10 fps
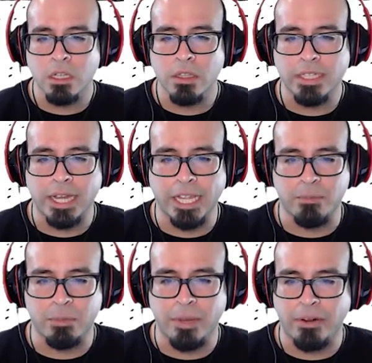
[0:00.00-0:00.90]
This guy
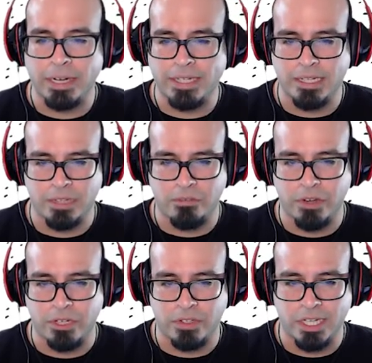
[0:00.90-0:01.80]
keeps peering intently at the
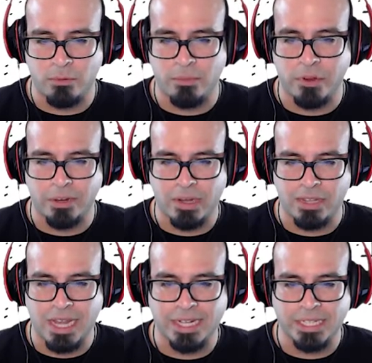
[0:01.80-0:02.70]
figure on the table, muttering about
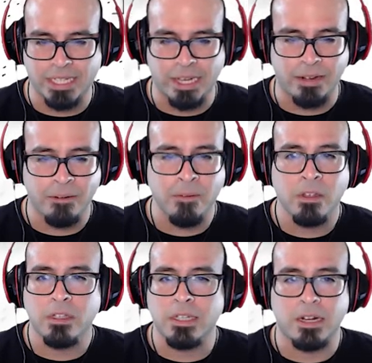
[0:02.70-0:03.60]
line of sight.
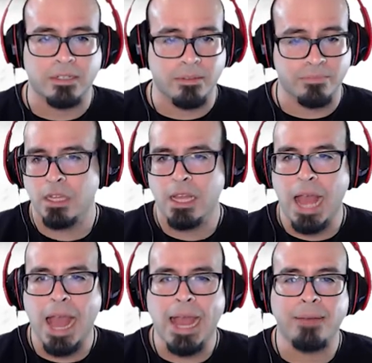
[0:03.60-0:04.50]
Talk to him.
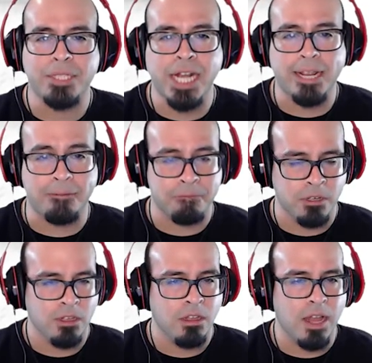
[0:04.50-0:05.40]
Hi, I'm Jane.
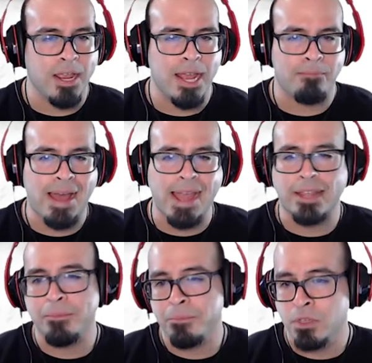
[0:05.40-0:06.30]
Hey, I'm
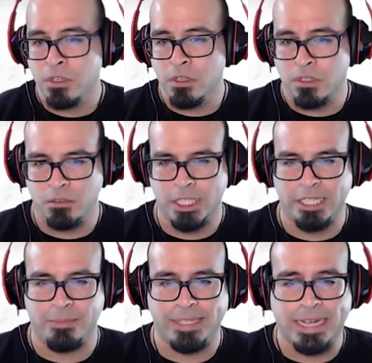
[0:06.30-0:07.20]
Mac. You seem
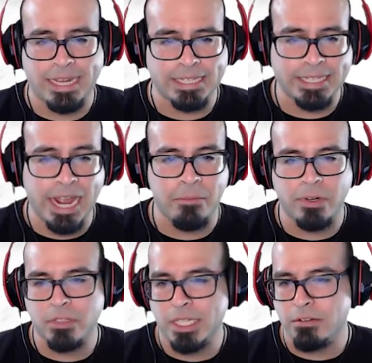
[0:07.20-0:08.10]
to be taking this game
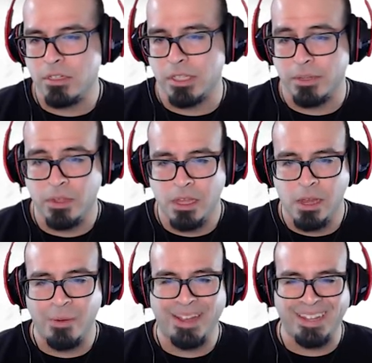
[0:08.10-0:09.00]
real seriously.
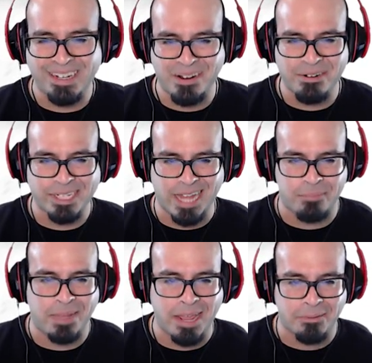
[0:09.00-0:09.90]
Oh, hell, of course, you gotta
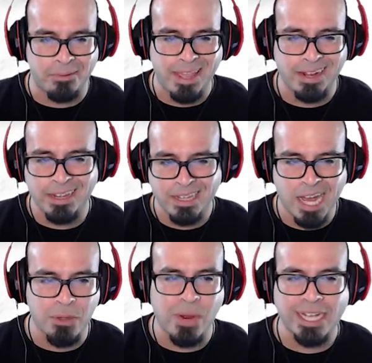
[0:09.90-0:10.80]
play to win.
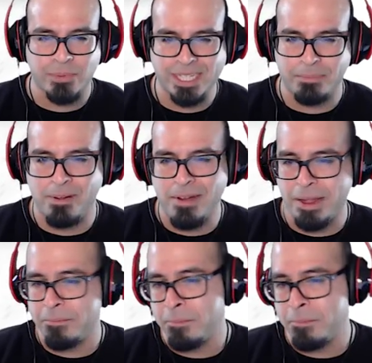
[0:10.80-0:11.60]
Otherwise, what's the point?